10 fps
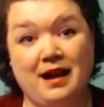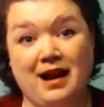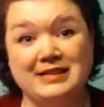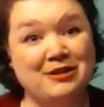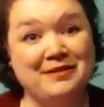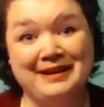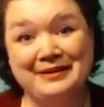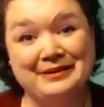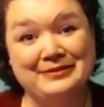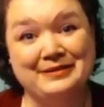I don't
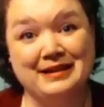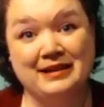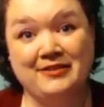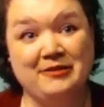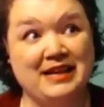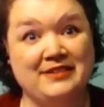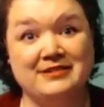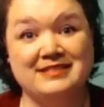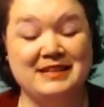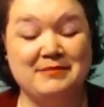know if I will
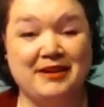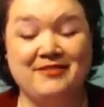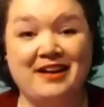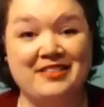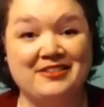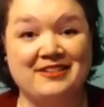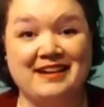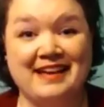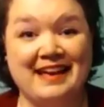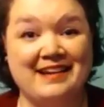ever see my father
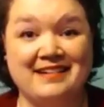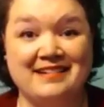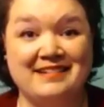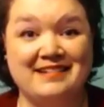again,